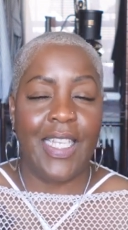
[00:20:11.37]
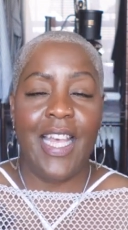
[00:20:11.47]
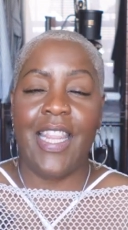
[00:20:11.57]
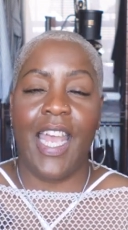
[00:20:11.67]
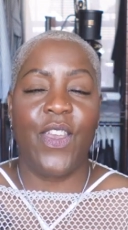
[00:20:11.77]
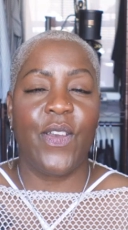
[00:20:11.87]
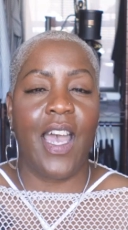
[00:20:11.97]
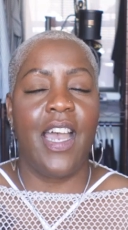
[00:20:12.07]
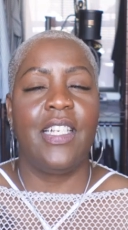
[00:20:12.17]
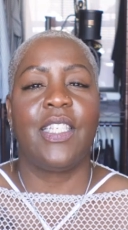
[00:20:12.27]
Thank you
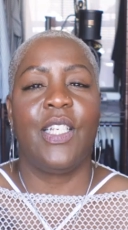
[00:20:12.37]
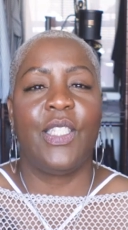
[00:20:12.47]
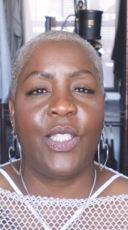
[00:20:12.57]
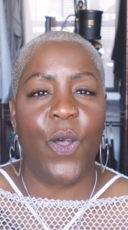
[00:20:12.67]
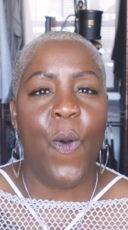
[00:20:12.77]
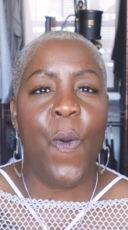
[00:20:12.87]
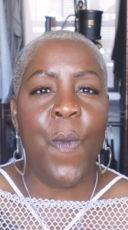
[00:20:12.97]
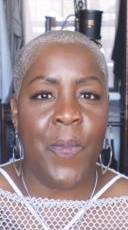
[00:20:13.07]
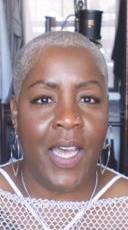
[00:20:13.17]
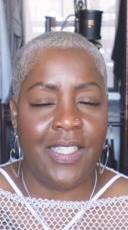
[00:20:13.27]
guys so
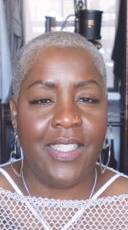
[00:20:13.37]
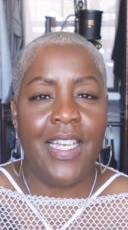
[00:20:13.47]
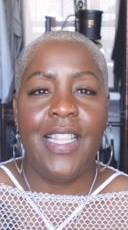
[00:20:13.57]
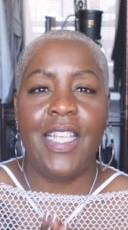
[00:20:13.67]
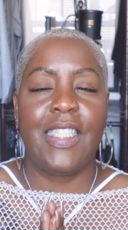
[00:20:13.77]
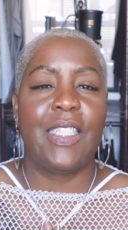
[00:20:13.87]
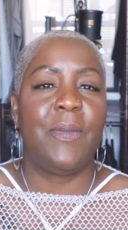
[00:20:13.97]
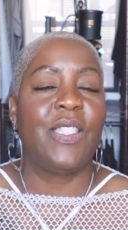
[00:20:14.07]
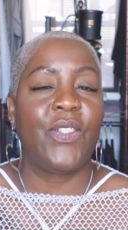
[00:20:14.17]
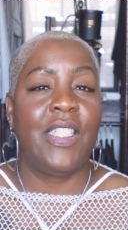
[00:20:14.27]
much. This is
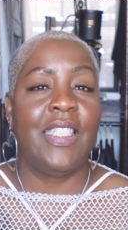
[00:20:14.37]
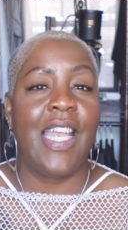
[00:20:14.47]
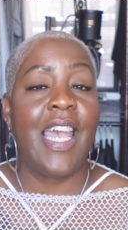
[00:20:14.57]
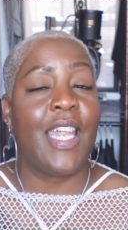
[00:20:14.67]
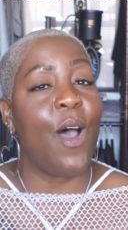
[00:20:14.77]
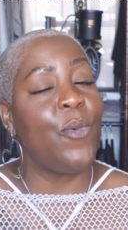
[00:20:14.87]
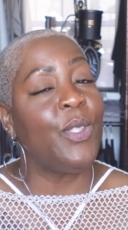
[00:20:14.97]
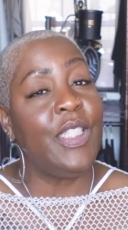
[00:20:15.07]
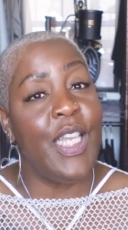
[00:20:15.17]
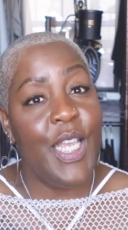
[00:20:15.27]
Miss Dorciah and I will
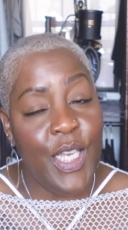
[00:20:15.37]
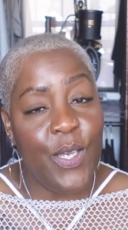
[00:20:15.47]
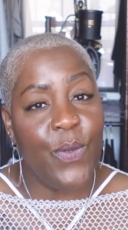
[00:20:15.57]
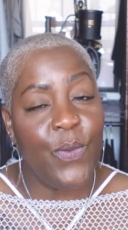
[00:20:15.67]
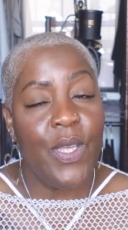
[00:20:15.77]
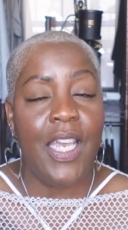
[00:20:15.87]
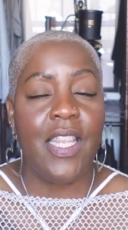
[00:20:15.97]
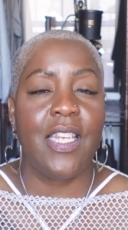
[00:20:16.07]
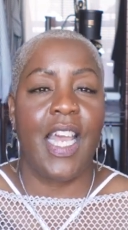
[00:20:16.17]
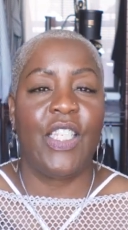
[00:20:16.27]
see you in the
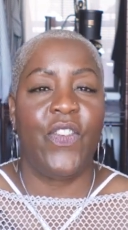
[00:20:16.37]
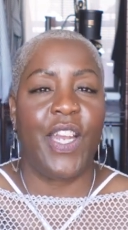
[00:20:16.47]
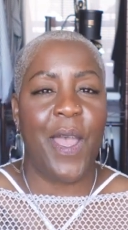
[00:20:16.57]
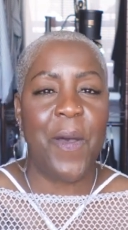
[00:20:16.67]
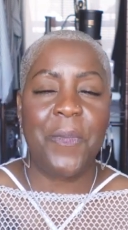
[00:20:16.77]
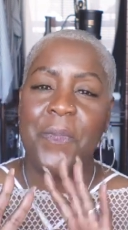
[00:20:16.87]
next video.